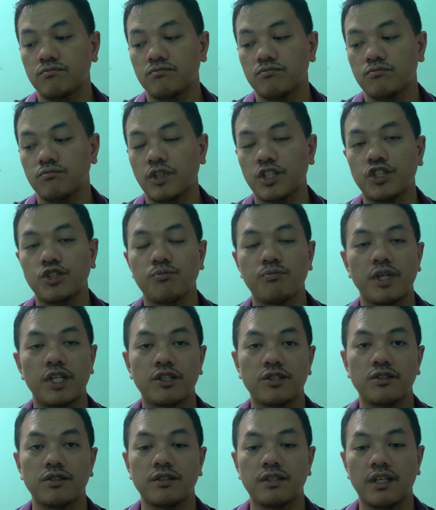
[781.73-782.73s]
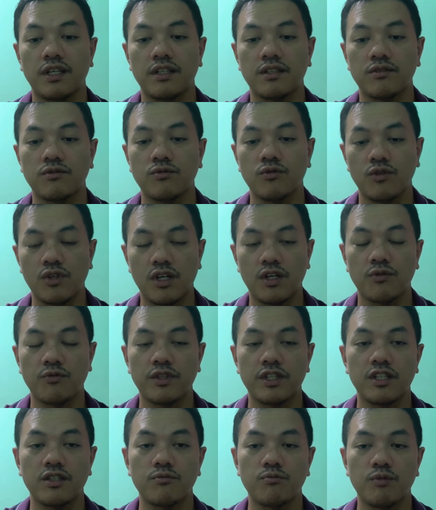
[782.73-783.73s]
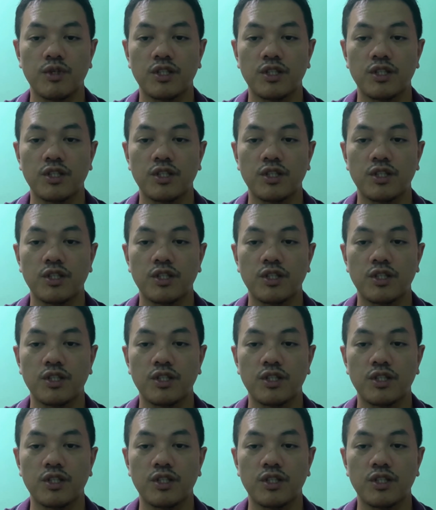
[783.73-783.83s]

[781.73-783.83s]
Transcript: much better than with it being